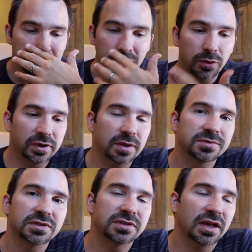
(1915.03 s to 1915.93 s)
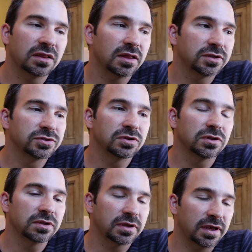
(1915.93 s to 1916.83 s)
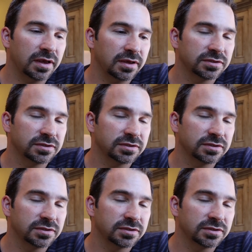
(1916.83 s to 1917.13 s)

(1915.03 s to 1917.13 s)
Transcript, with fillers: you know, when it comes to psychological uh,